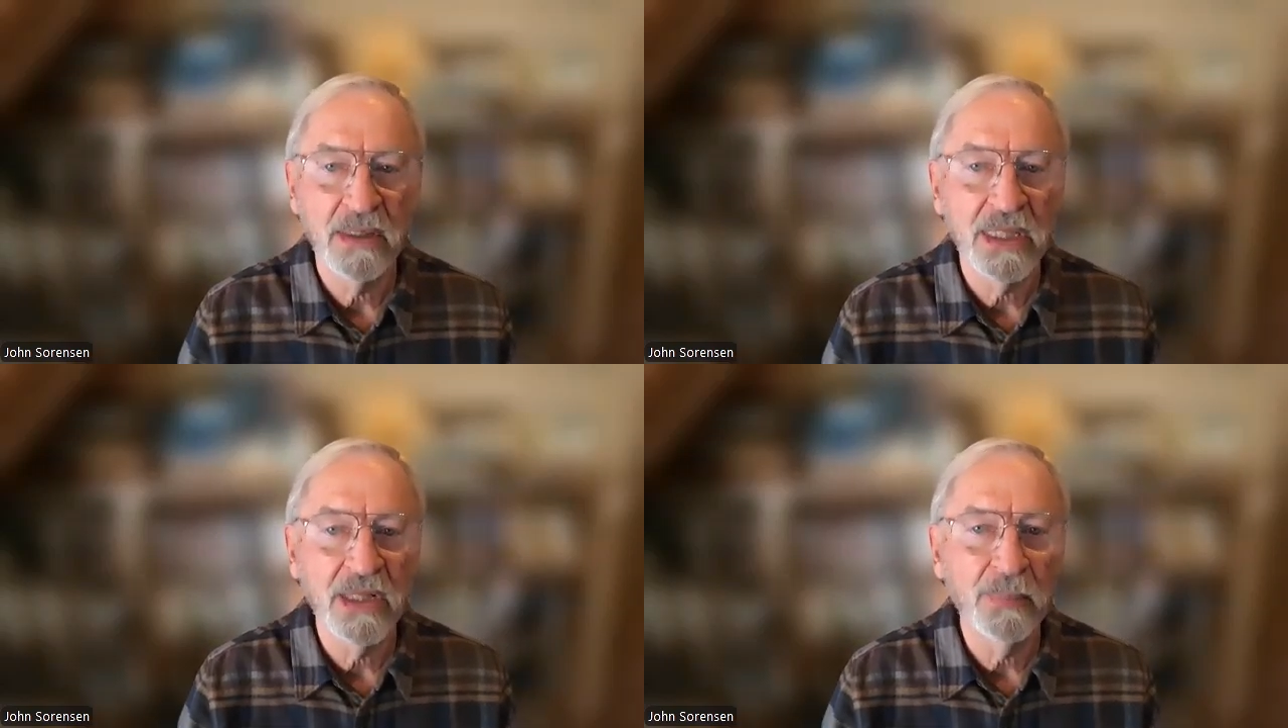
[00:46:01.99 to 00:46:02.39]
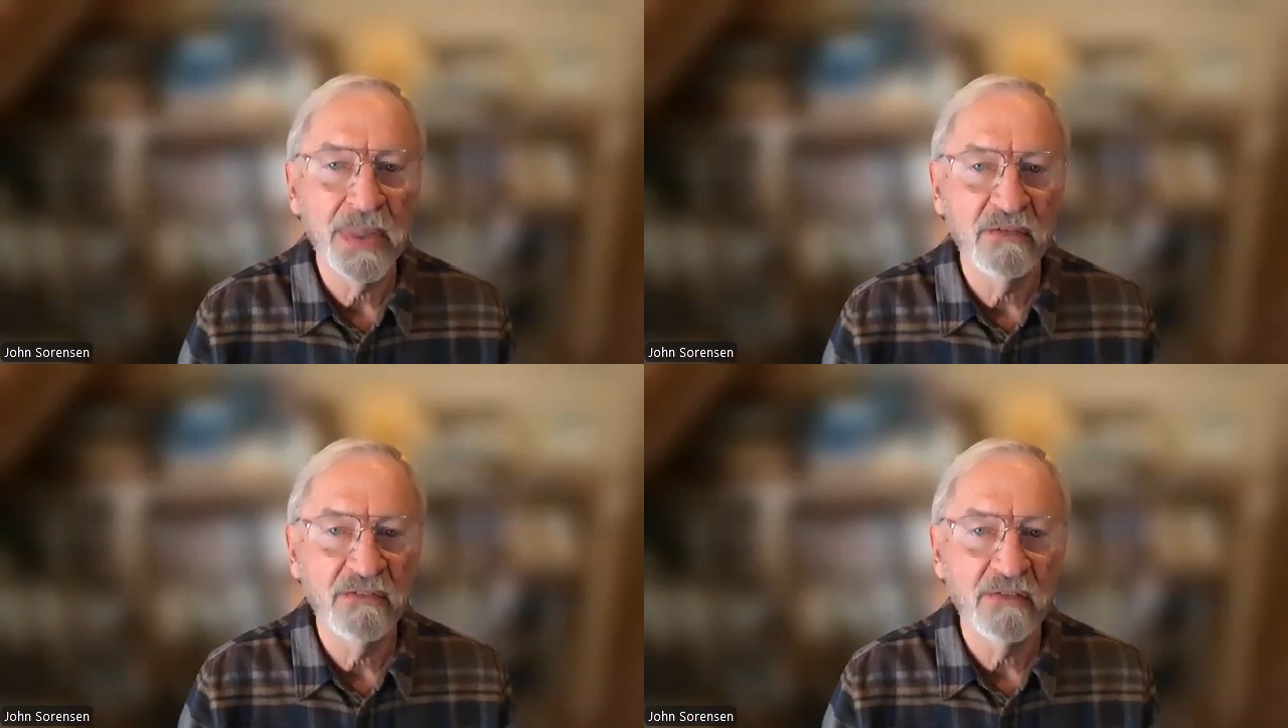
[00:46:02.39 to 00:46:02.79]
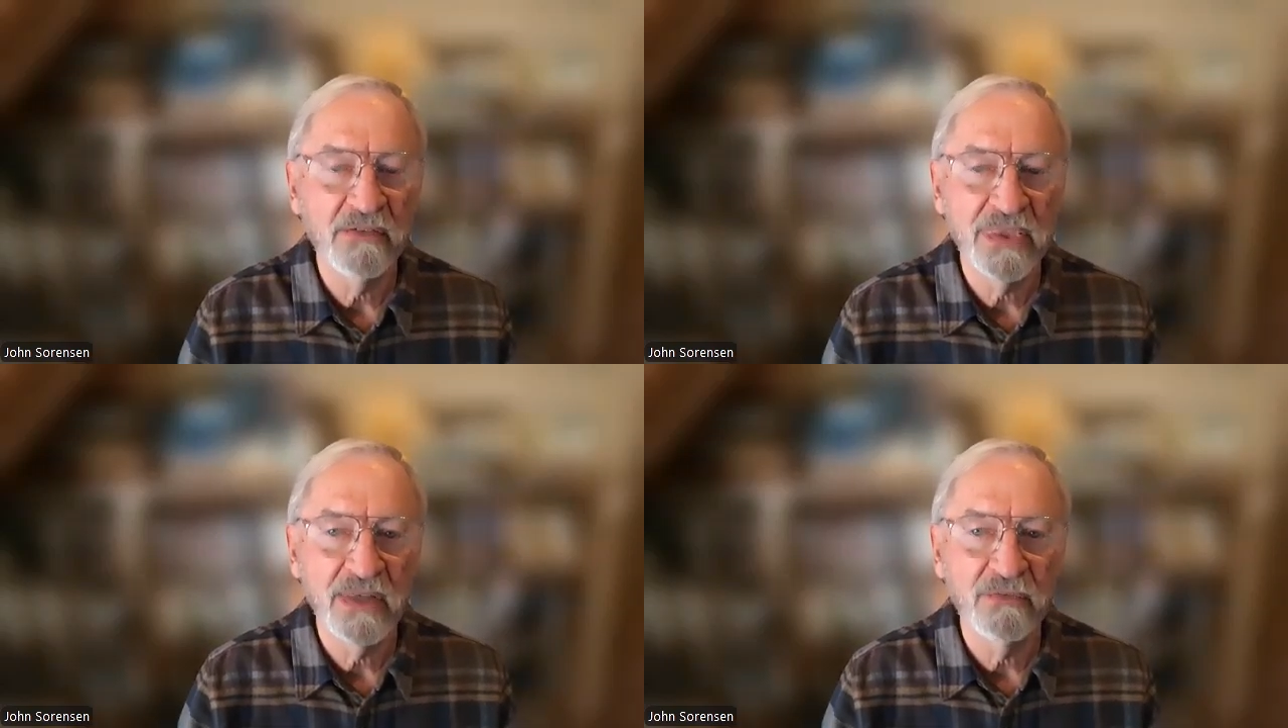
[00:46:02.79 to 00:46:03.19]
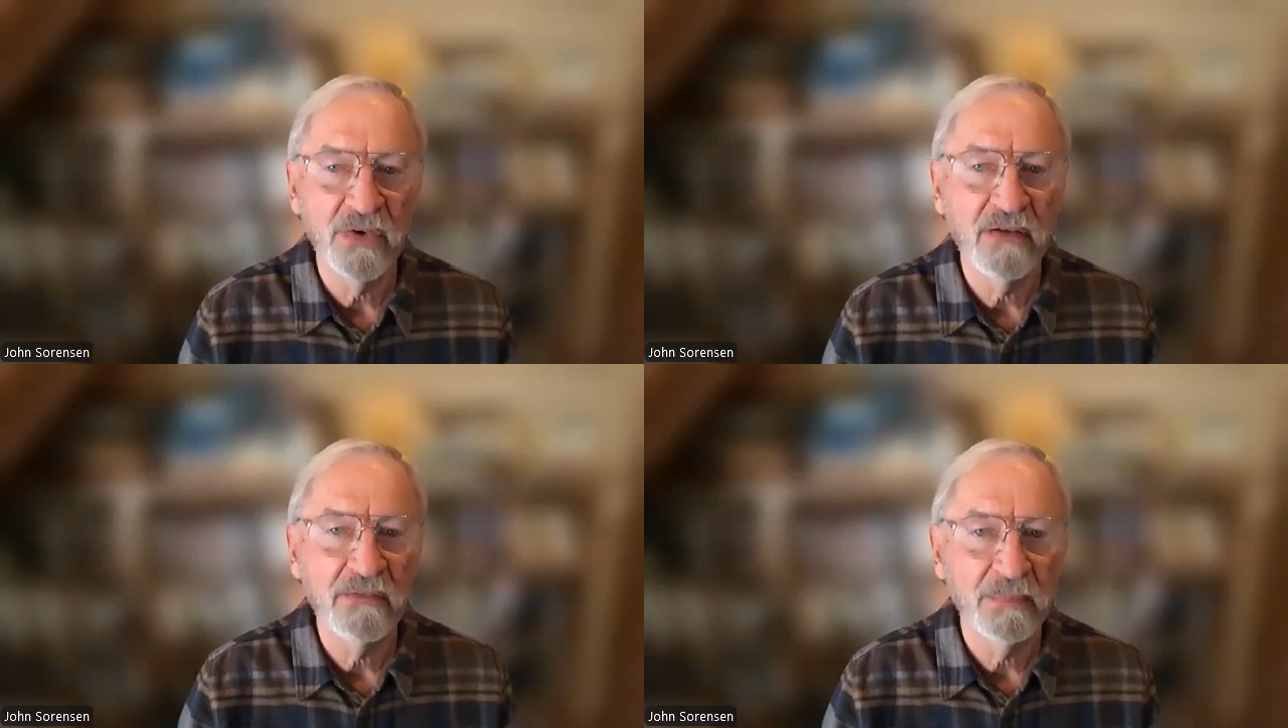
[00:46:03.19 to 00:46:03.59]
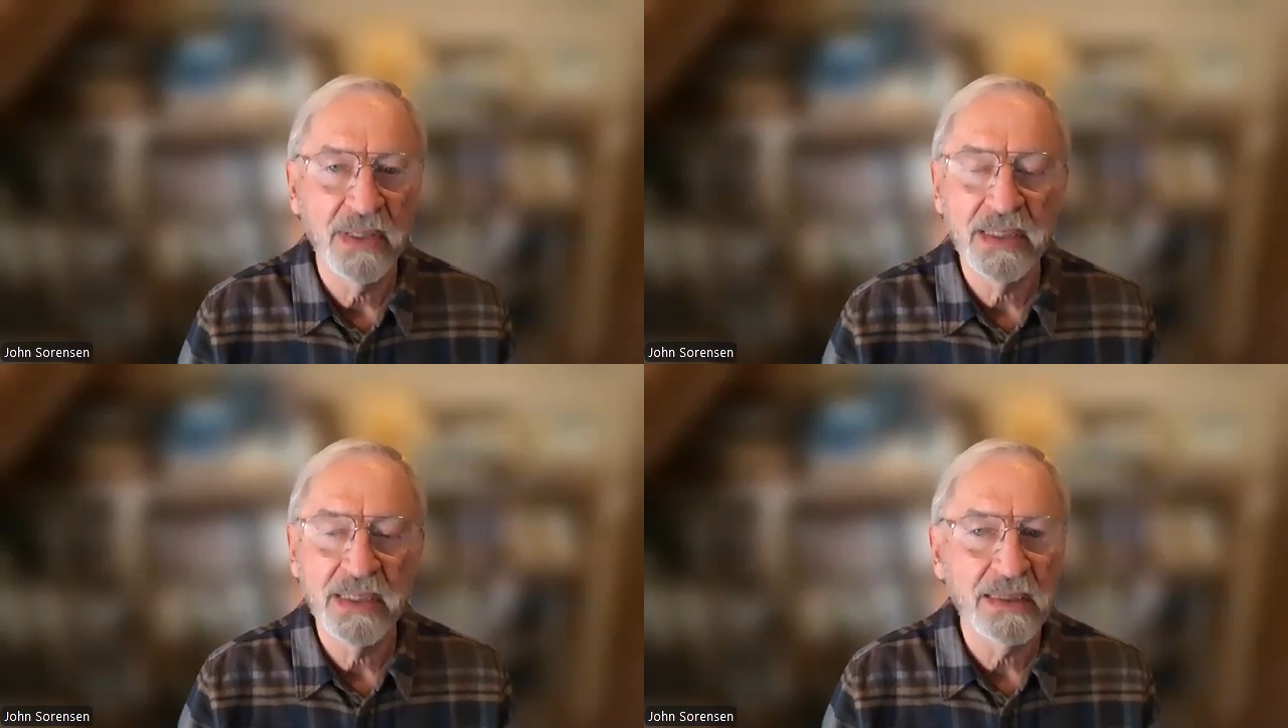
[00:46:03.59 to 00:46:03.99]
a little bit of everything for
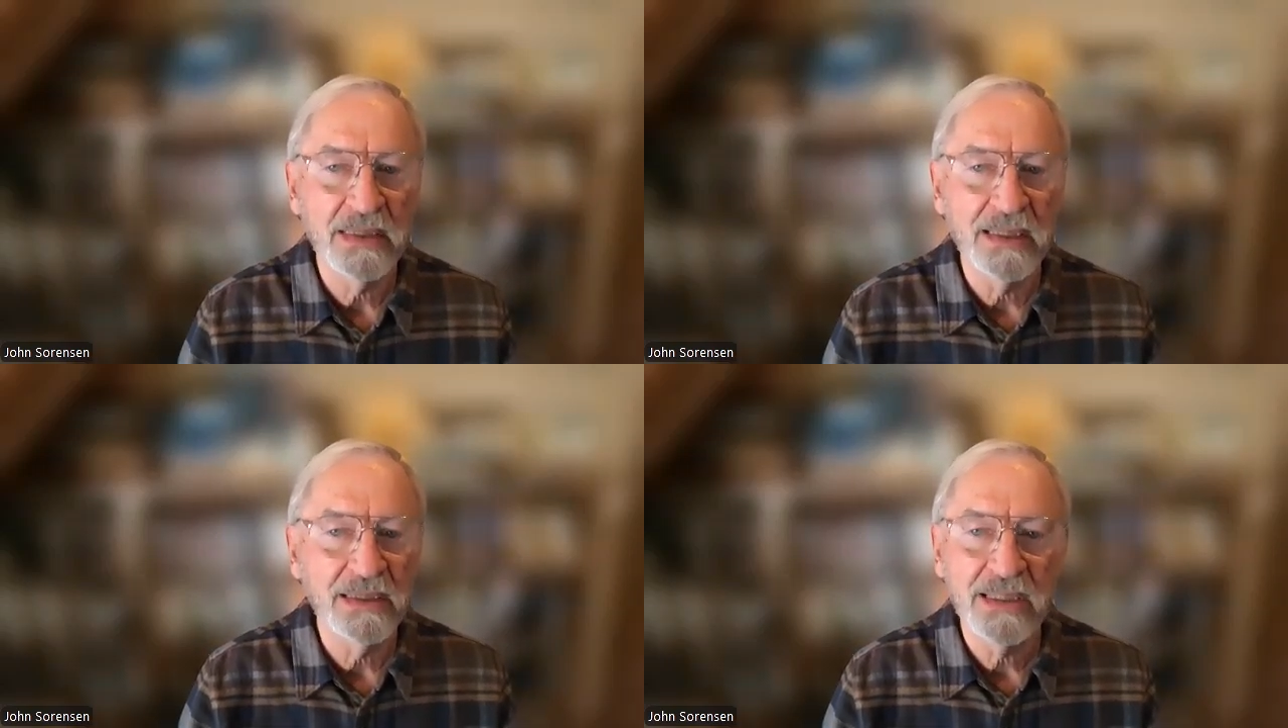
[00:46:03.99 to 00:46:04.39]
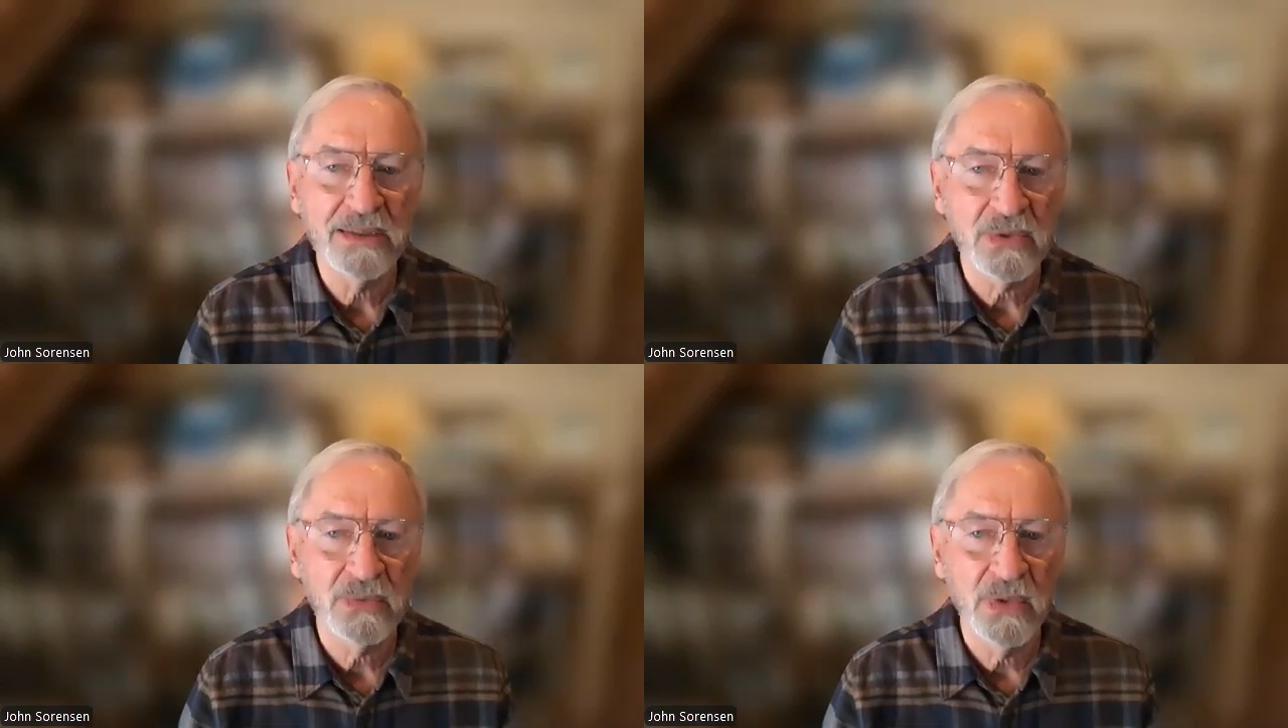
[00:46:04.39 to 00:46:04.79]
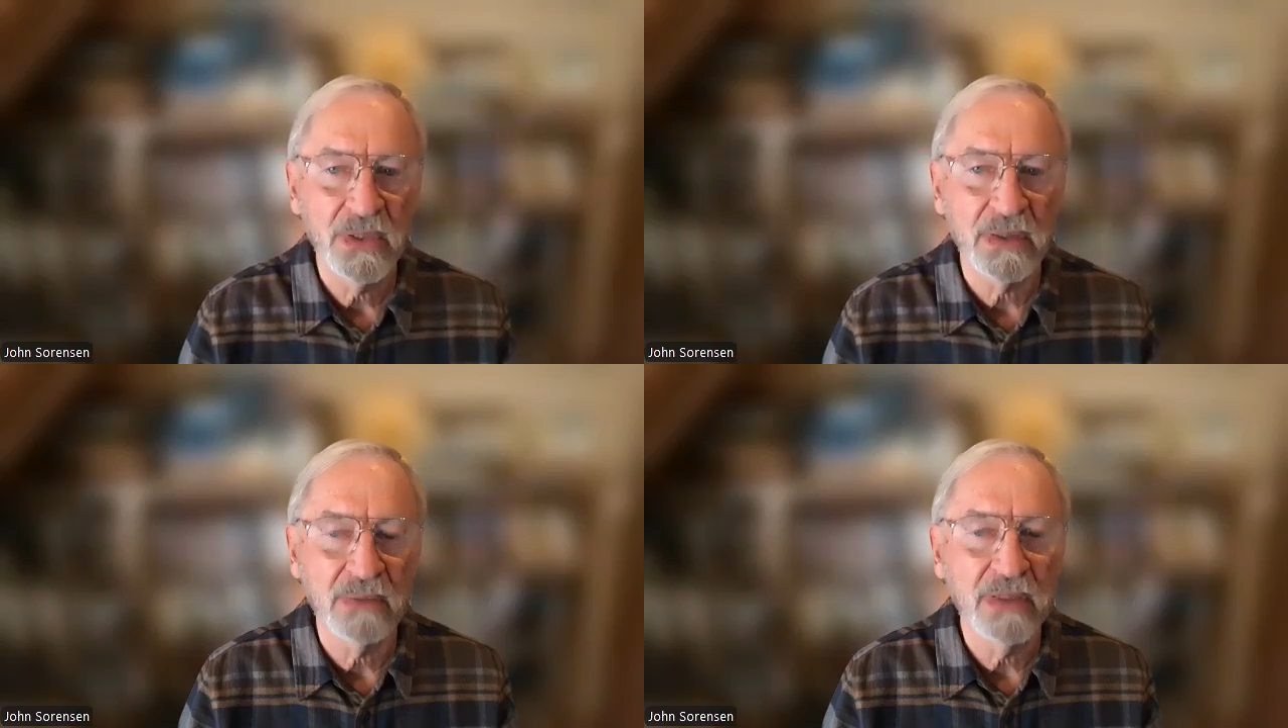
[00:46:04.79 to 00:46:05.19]
everybody, and it doesn't work.